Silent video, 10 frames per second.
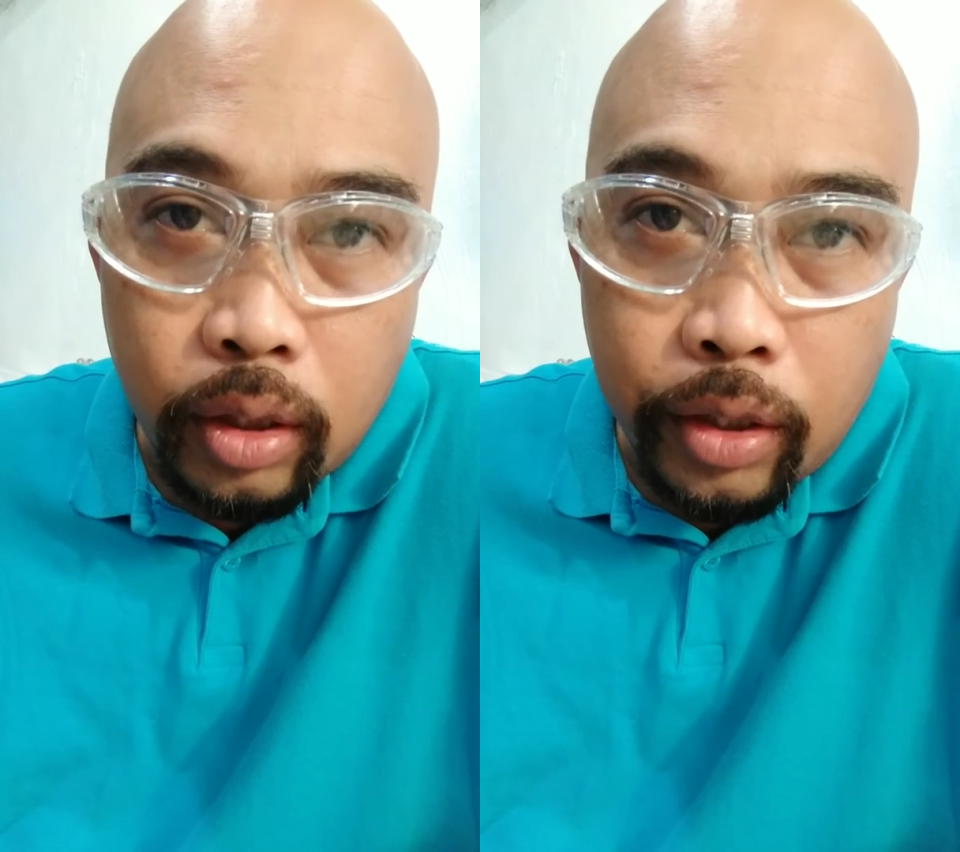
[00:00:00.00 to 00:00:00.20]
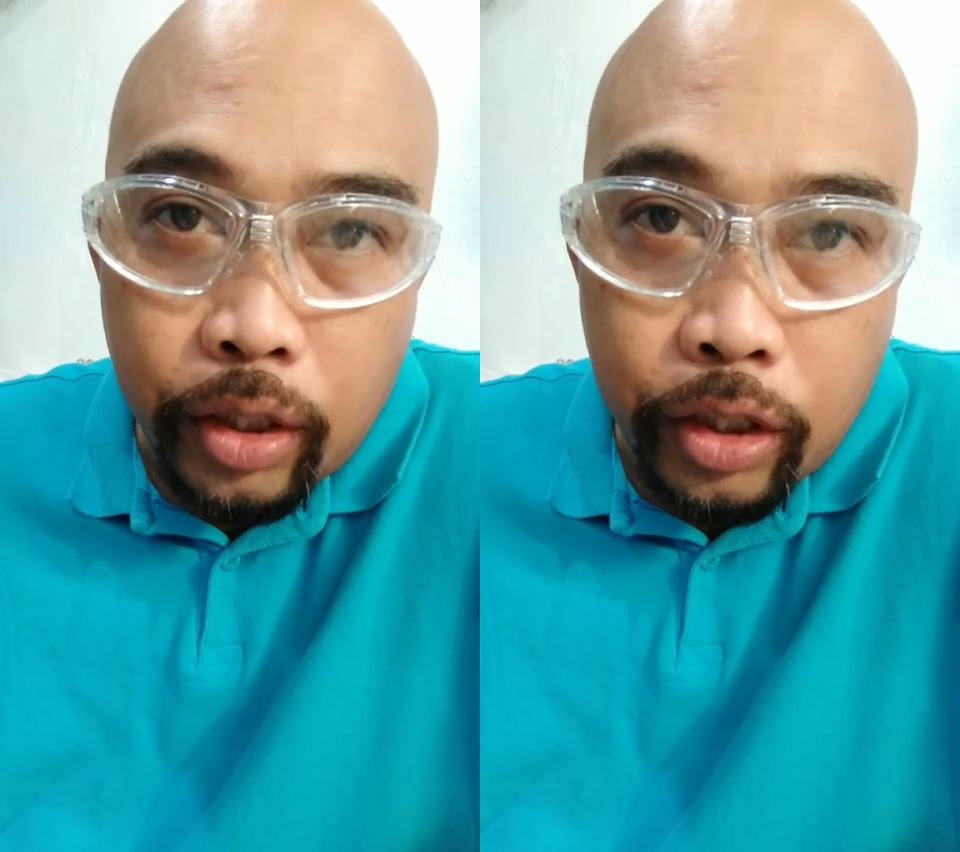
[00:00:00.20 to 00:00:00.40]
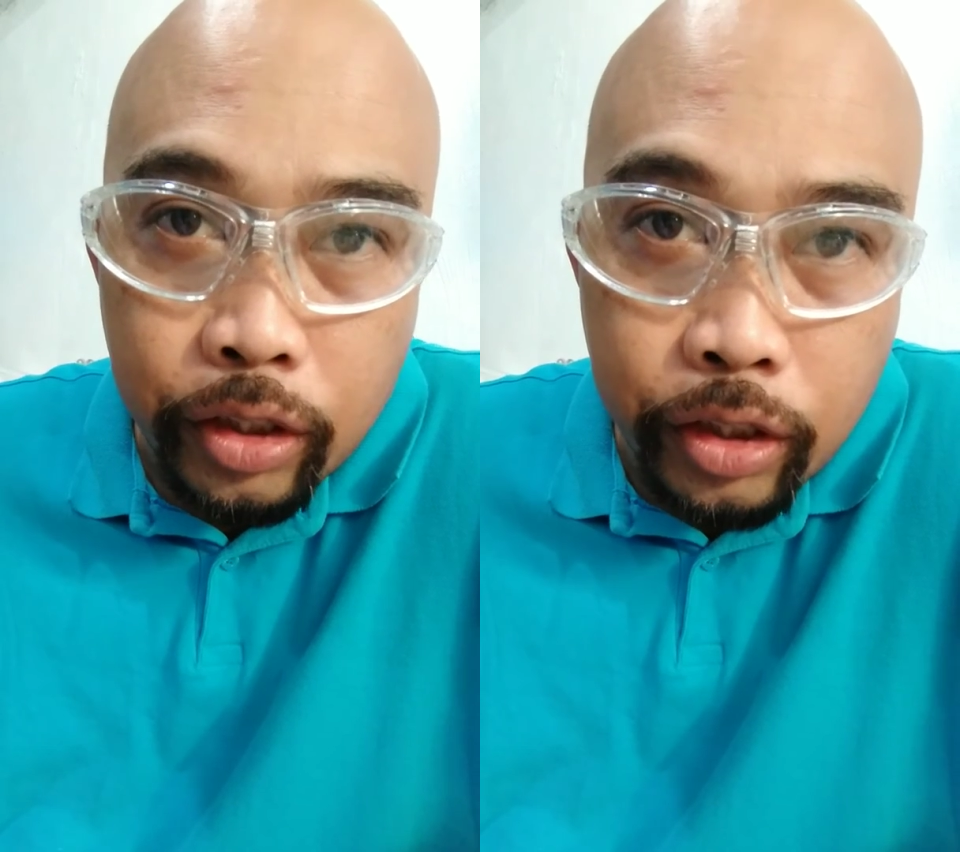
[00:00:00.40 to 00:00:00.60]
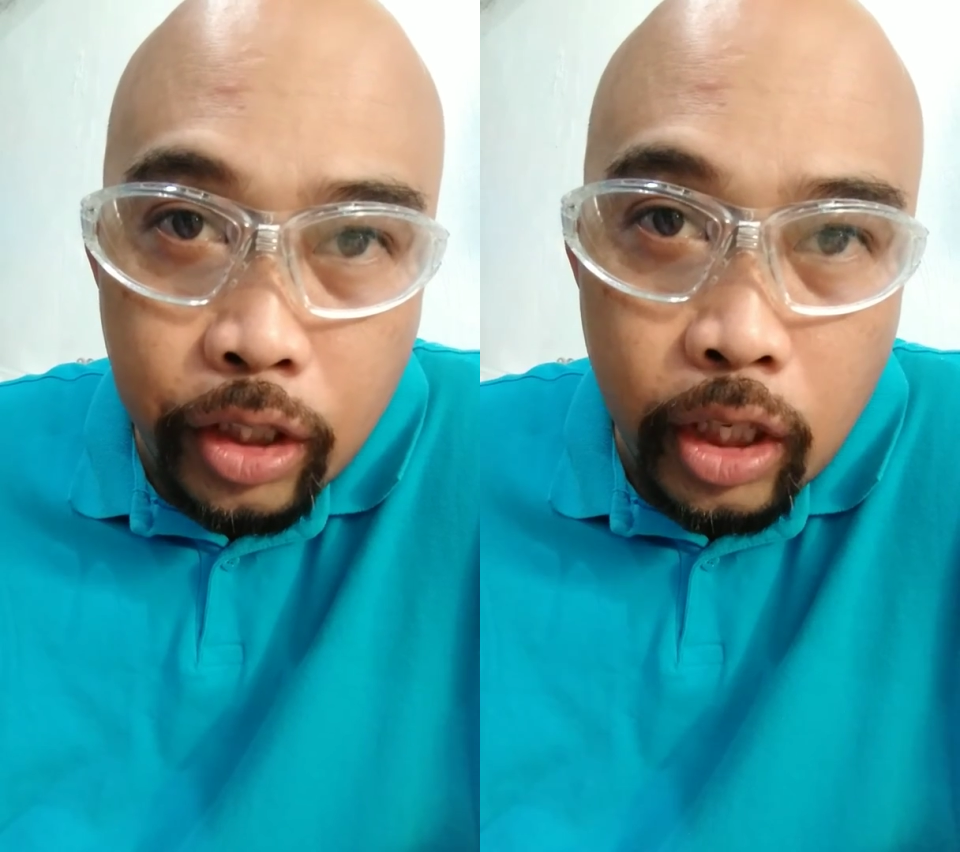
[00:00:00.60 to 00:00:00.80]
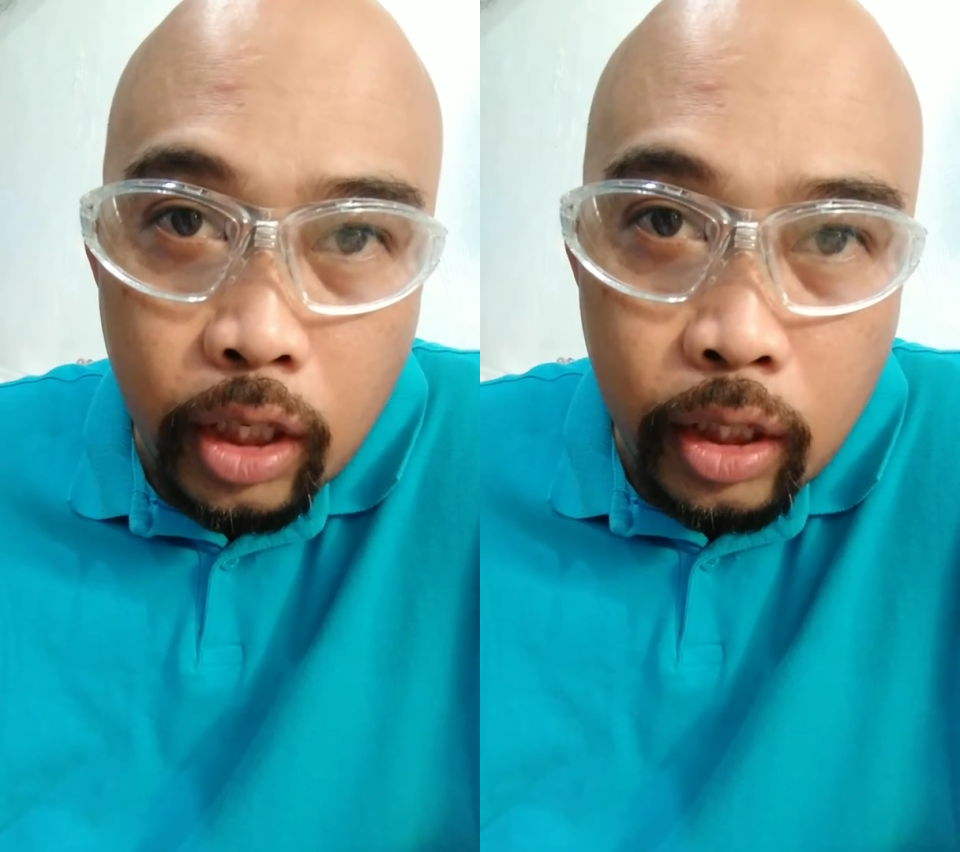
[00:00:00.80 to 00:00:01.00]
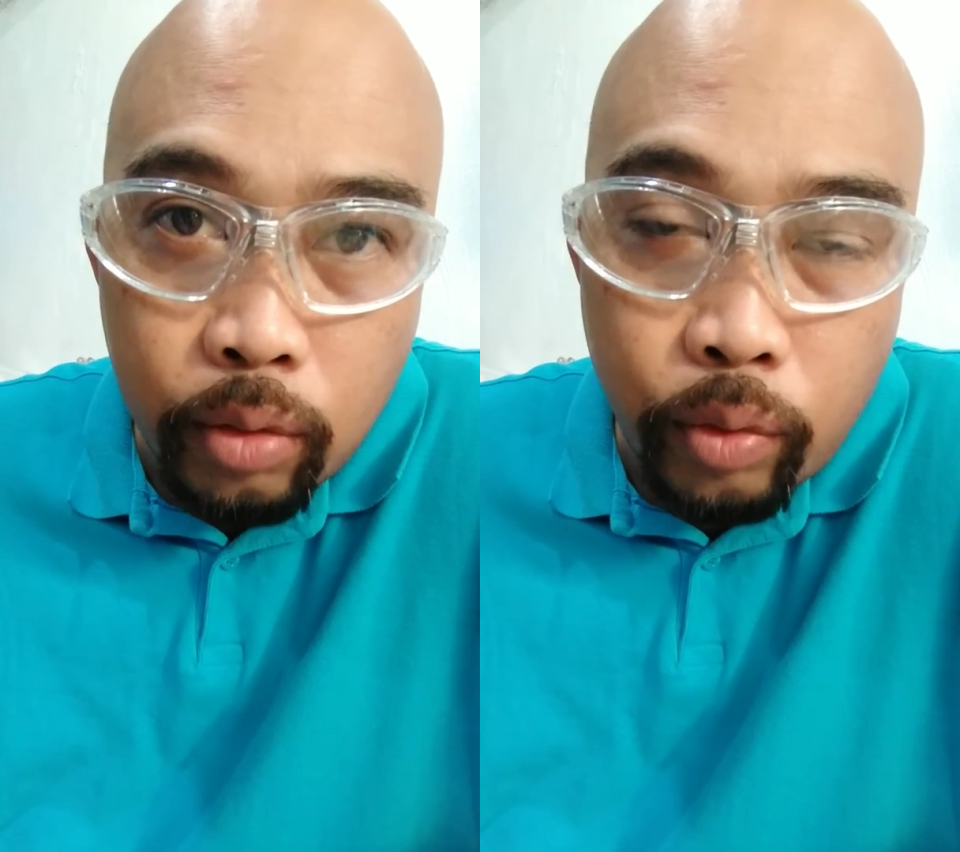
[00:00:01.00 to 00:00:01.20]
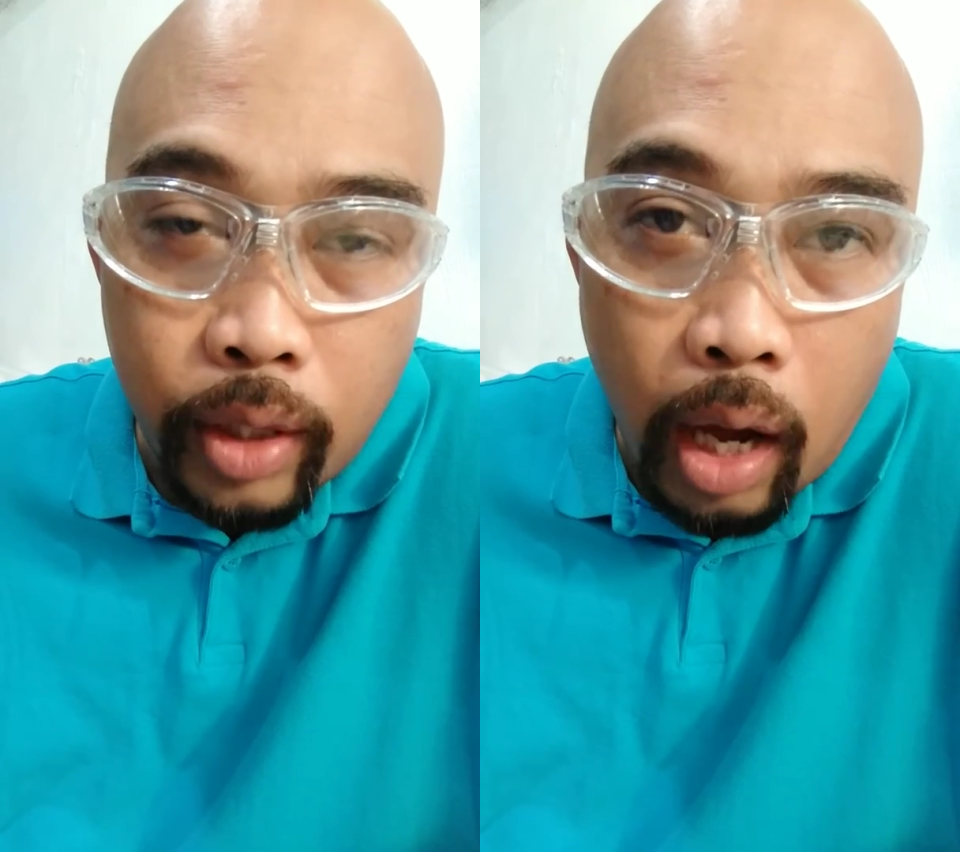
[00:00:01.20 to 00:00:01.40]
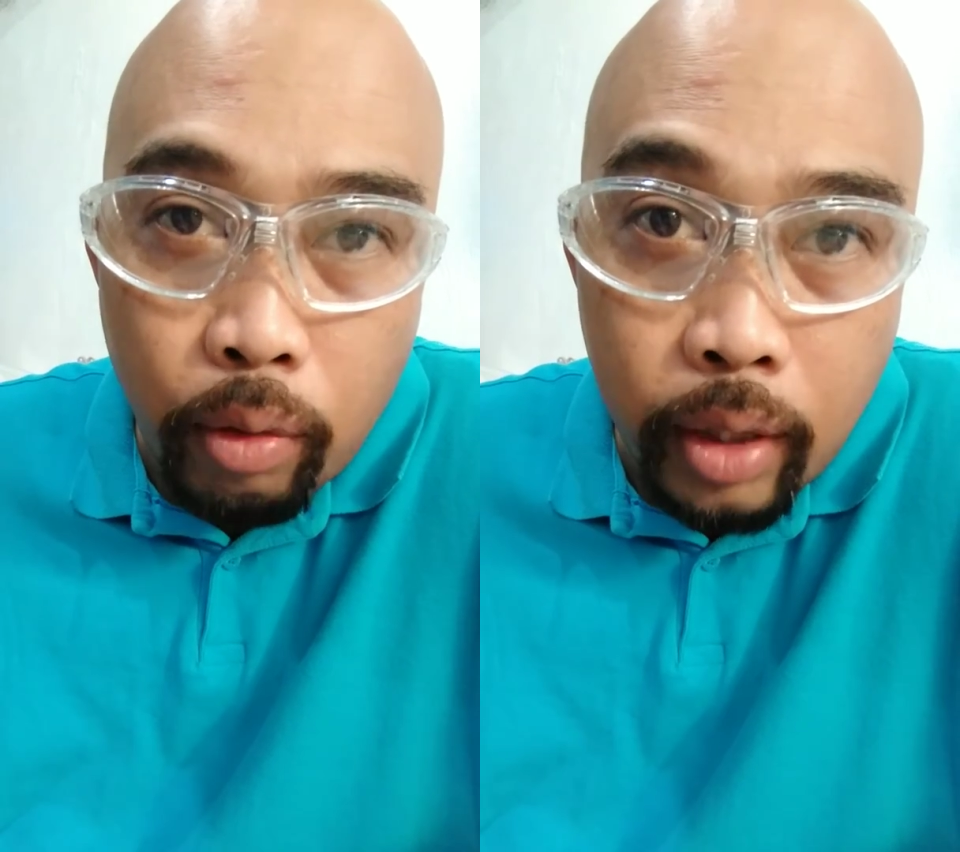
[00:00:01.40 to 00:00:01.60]
in dealing with
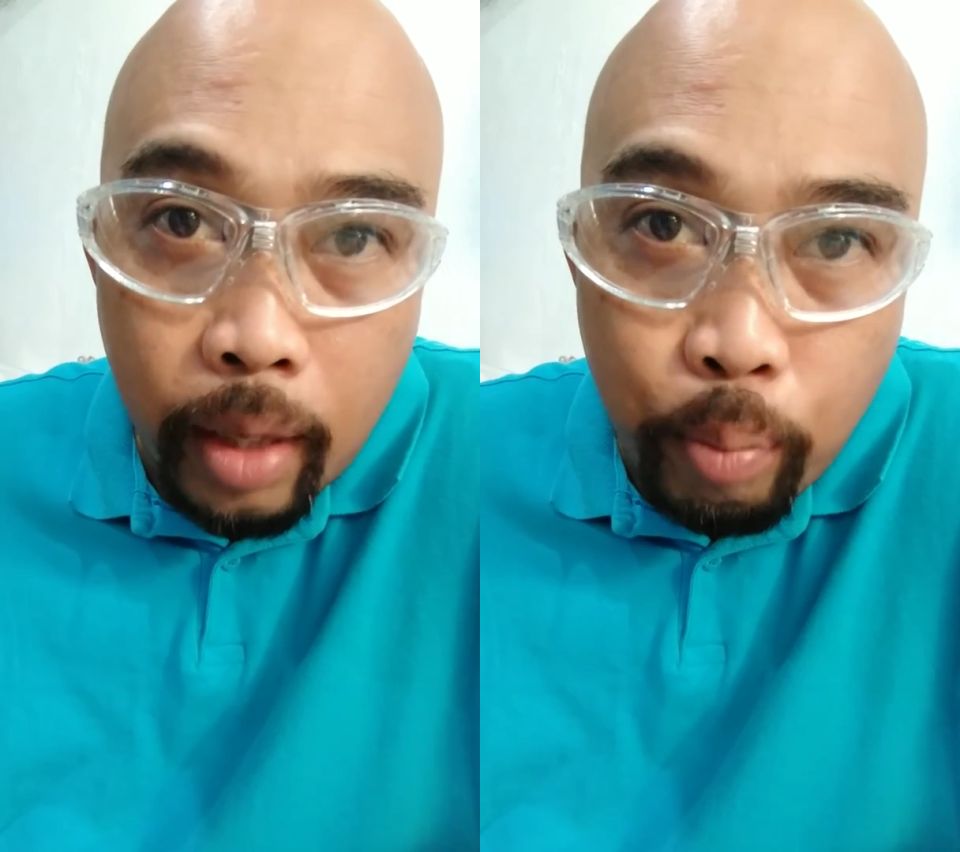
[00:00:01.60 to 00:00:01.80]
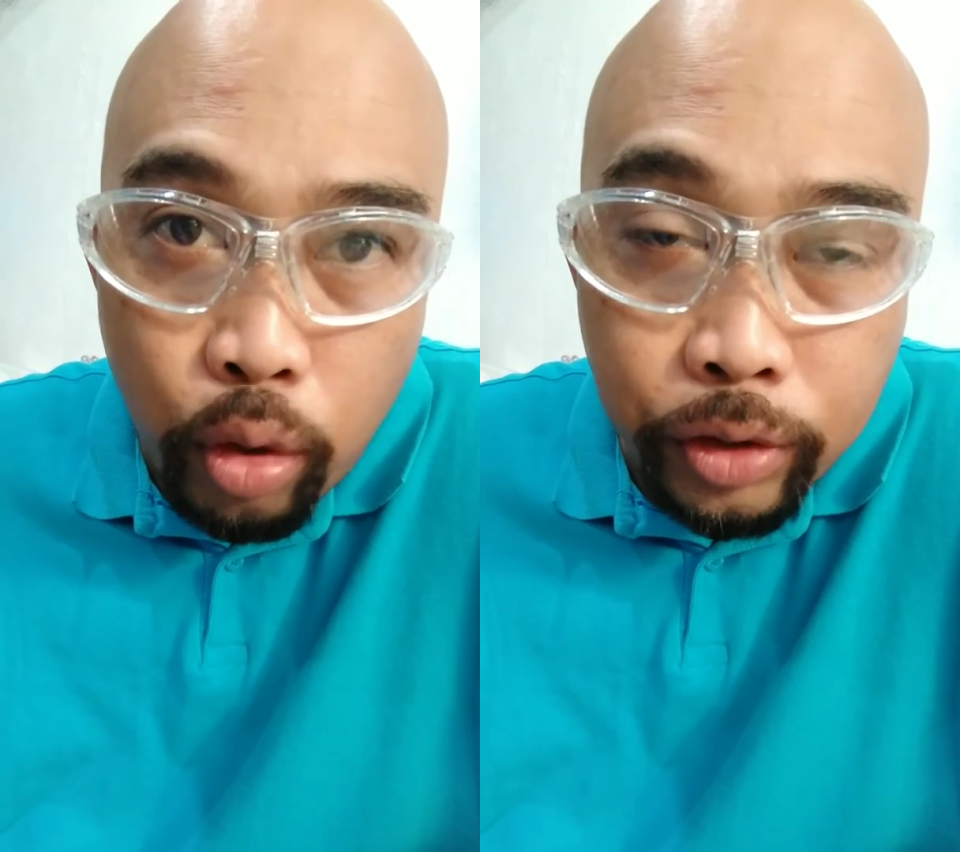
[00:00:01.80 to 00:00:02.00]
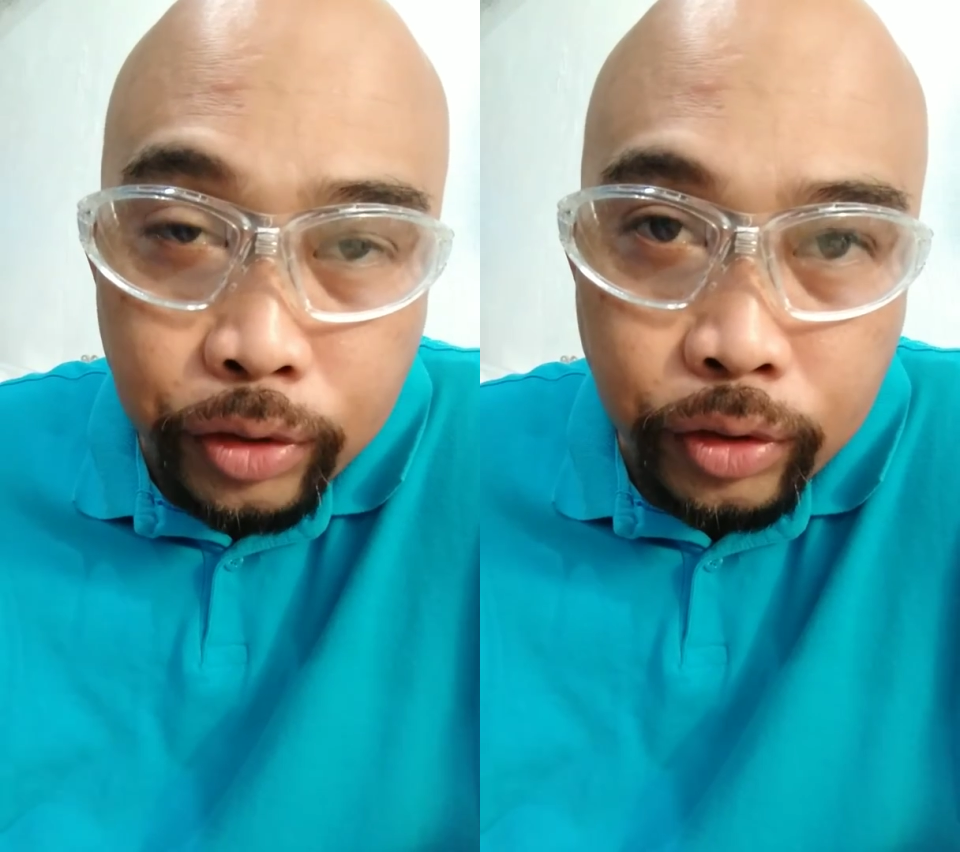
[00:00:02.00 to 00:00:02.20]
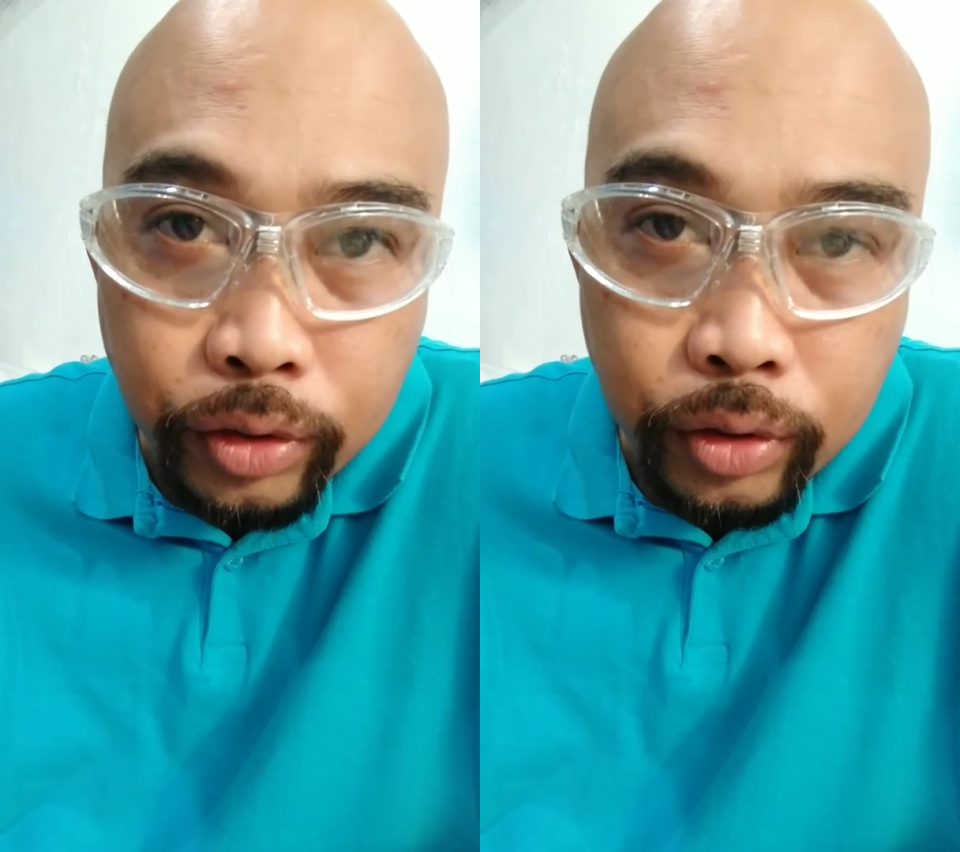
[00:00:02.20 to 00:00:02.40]
our neighbors,